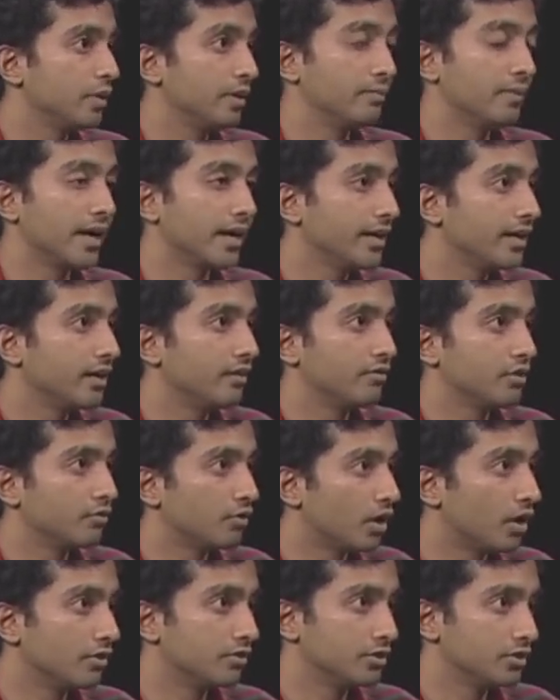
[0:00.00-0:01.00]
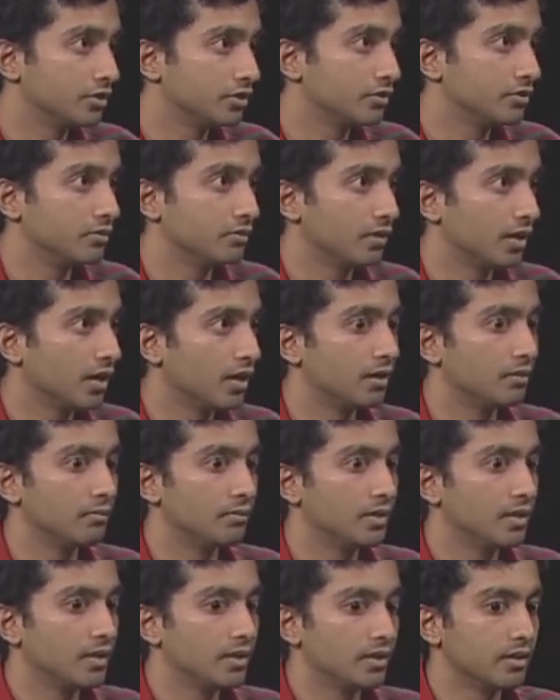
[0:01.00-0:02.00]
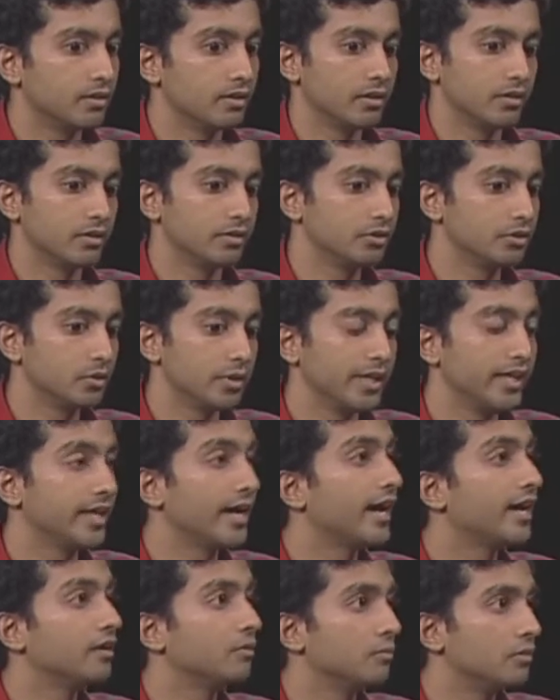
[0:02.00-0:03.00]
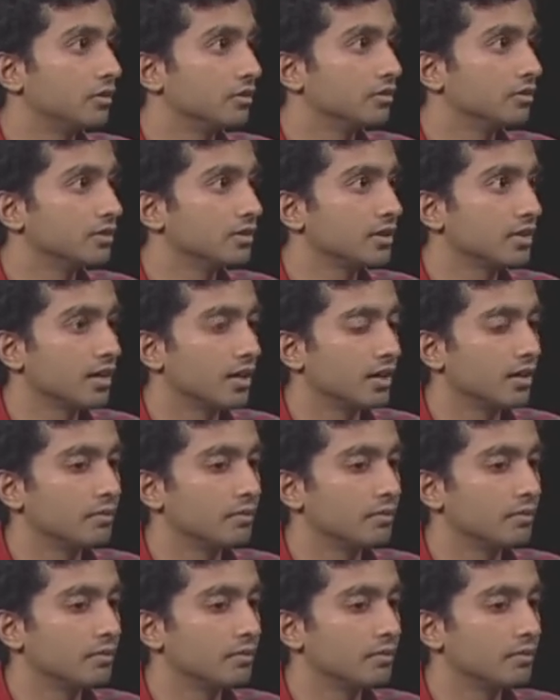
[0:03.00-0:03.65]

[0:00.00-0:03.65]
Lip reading: we might have evolved to eat animals.